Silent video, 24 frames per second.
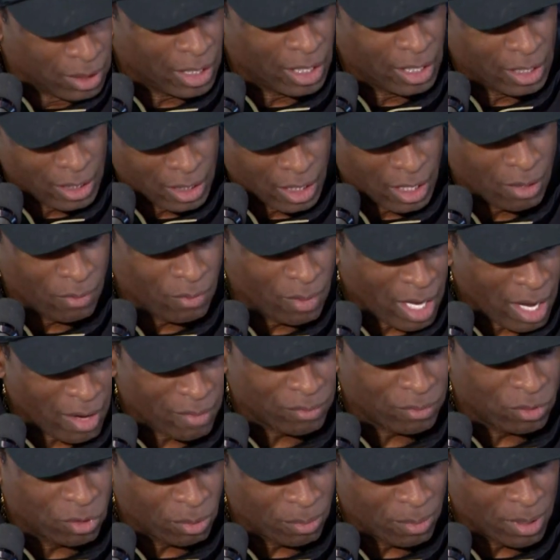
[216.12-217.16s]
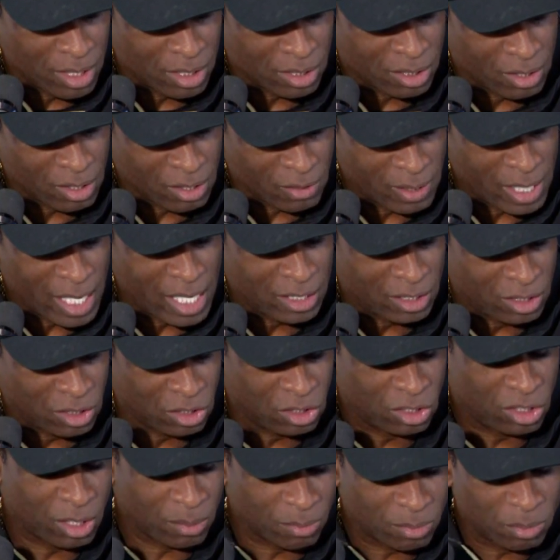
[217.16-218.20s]
and uh, we have tremendous
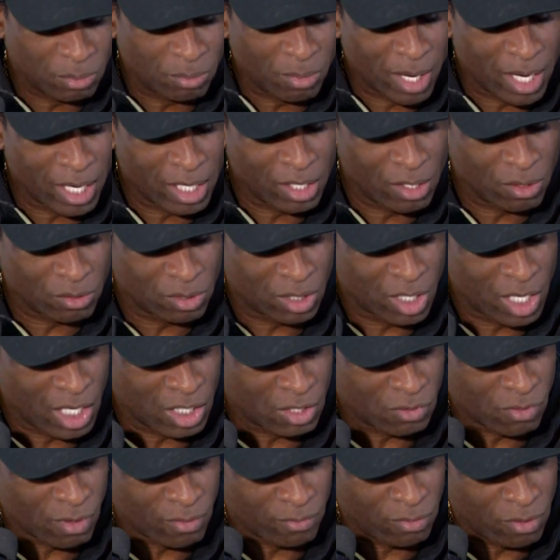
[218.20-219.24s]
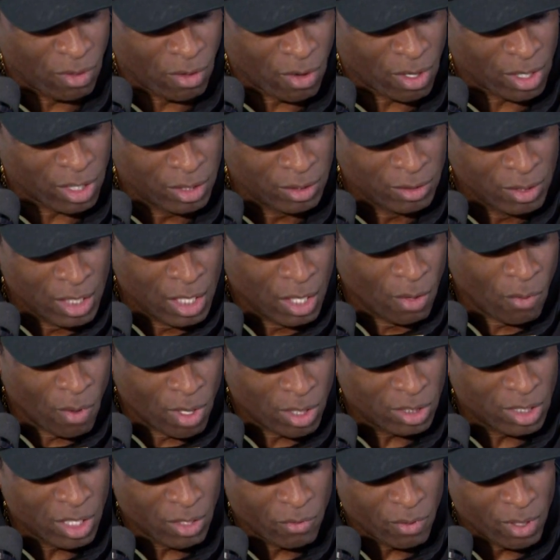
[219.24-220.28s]
relationships bringing those kids from Florida.
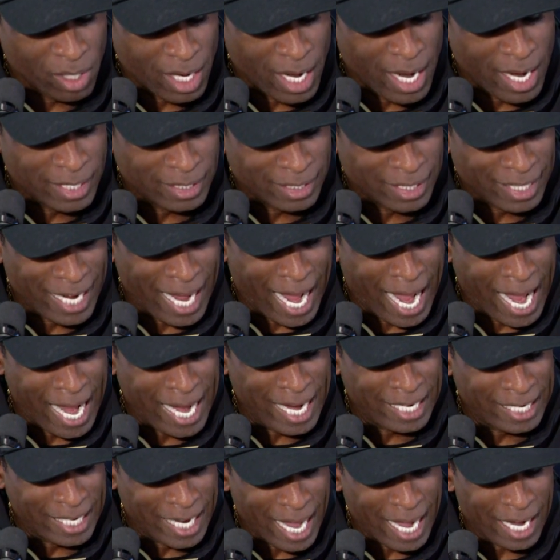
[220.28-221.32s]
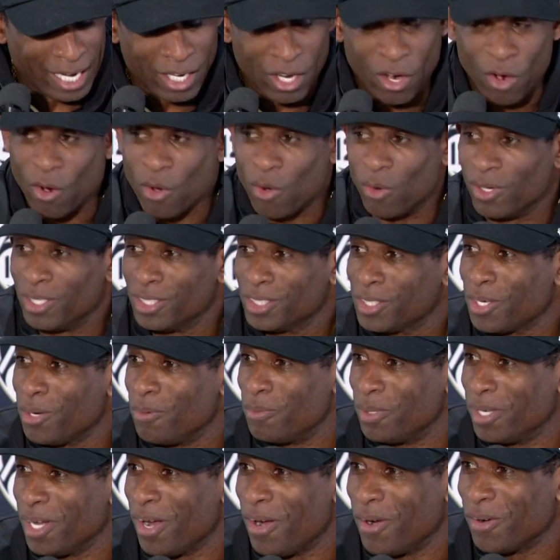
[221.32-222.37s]
Once they realize it ain't that cold, it's
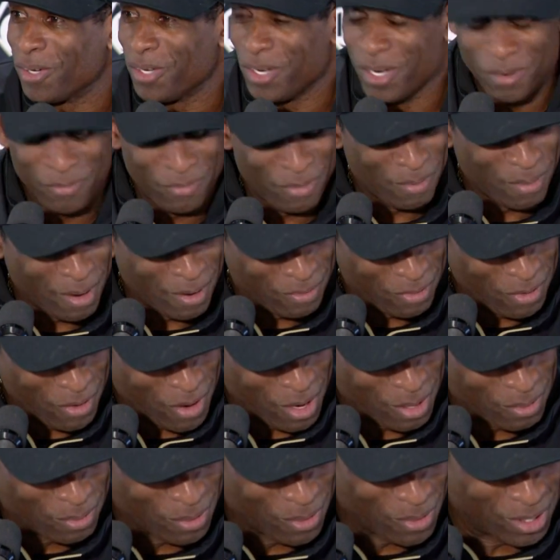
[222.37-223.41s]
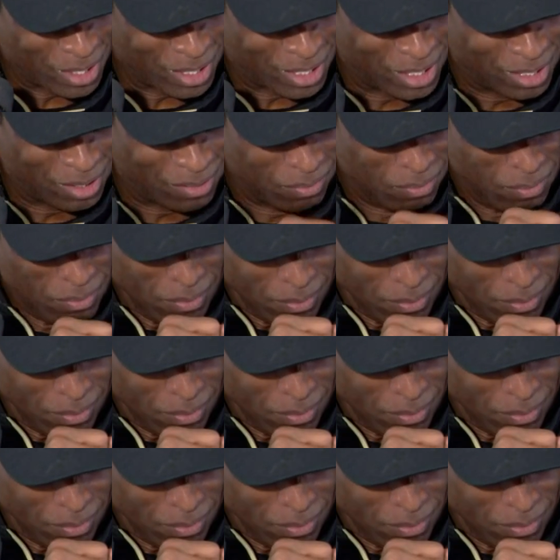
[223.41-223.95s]
going to be all good for my Florida boys.